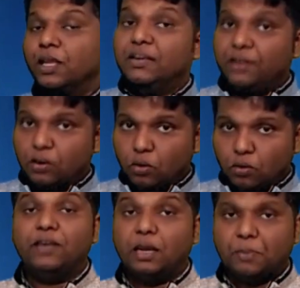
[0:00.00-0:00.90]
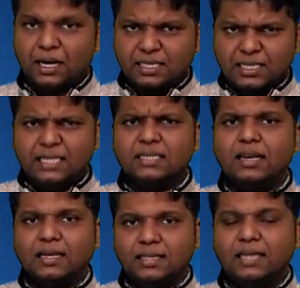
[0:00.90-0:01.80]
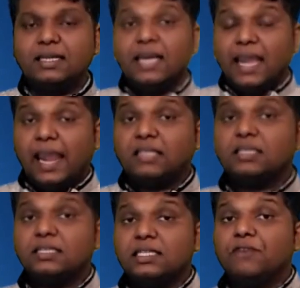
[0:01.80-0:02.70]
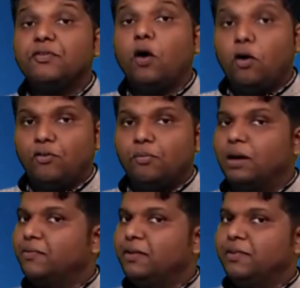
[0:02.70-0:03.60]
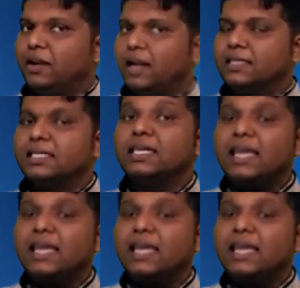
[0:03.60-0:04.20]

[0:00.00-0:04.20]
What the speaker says: Even though we are pronouncing it like that, HCF of, but when we are writing